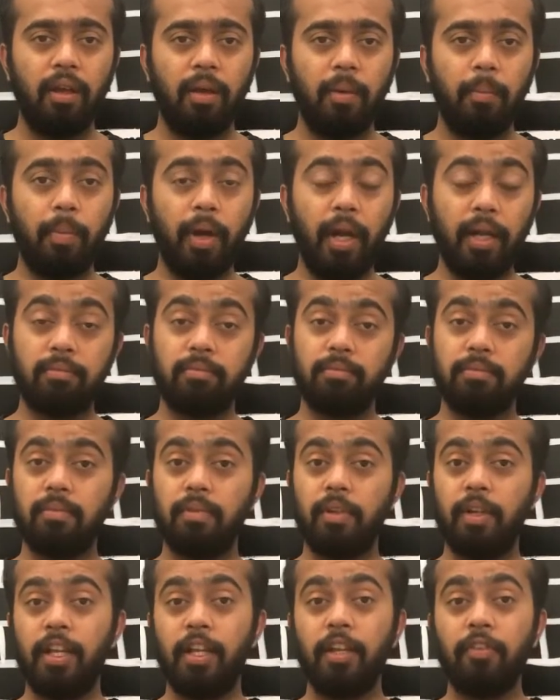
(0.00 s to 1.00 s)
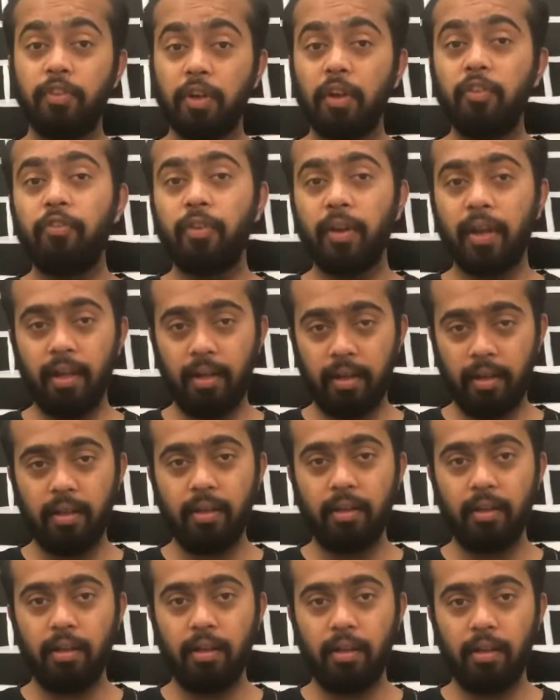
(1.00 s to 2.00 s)
But if you failed,
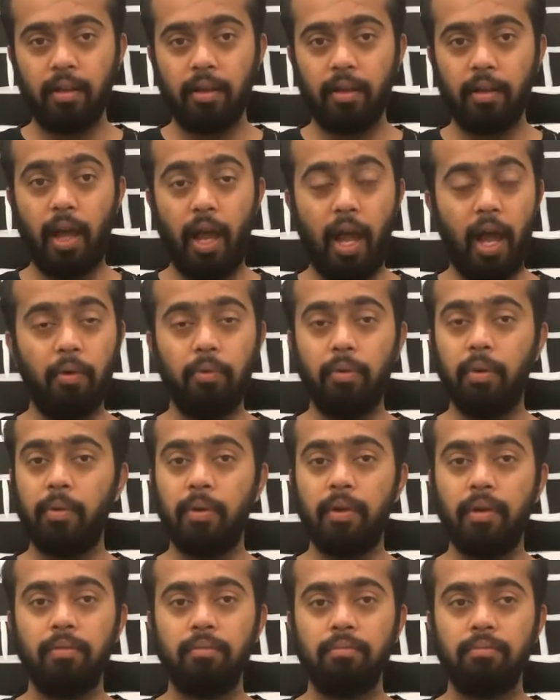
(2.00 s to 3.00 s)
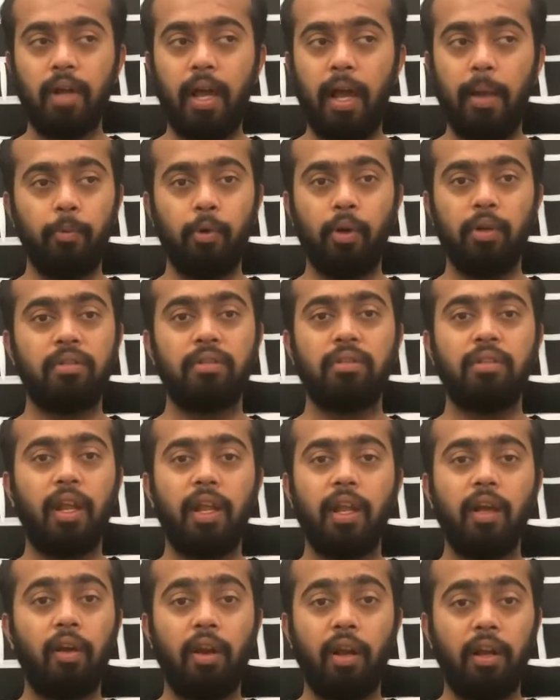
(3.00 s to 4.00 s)
however, I'm not
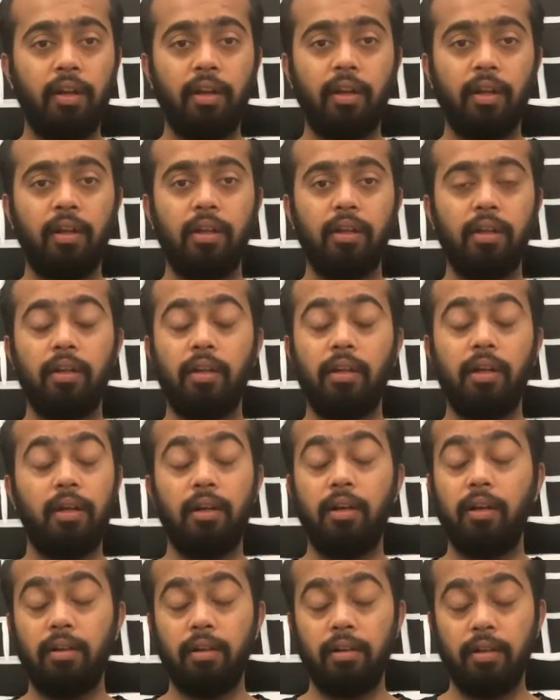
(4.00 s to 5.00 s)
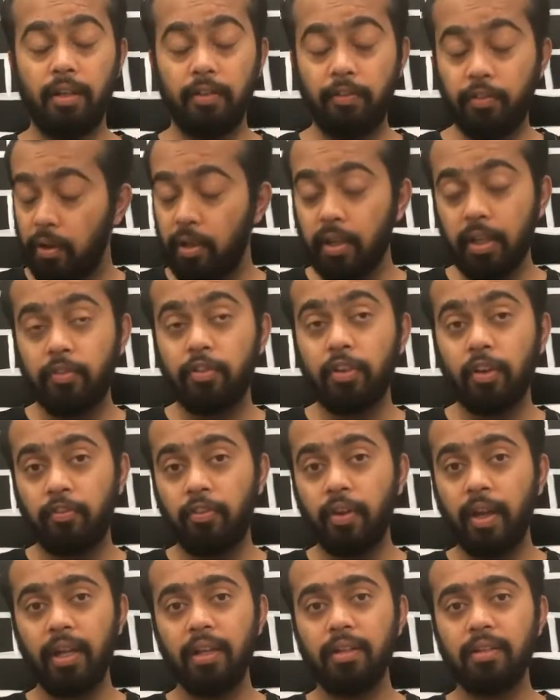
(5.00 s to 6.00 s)
saying if you have
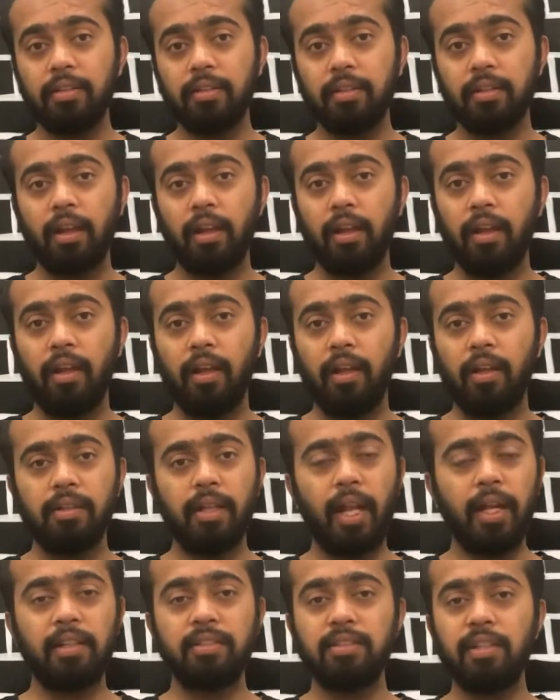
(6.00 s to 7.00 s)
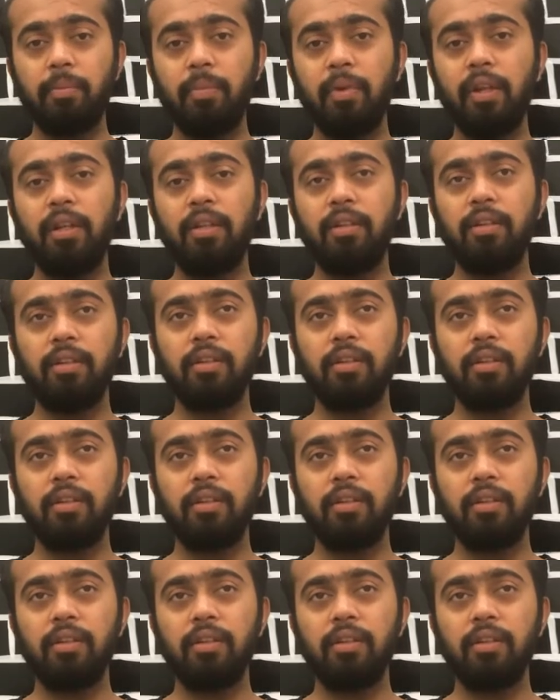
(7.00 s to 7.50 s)
failed, that doesn't mean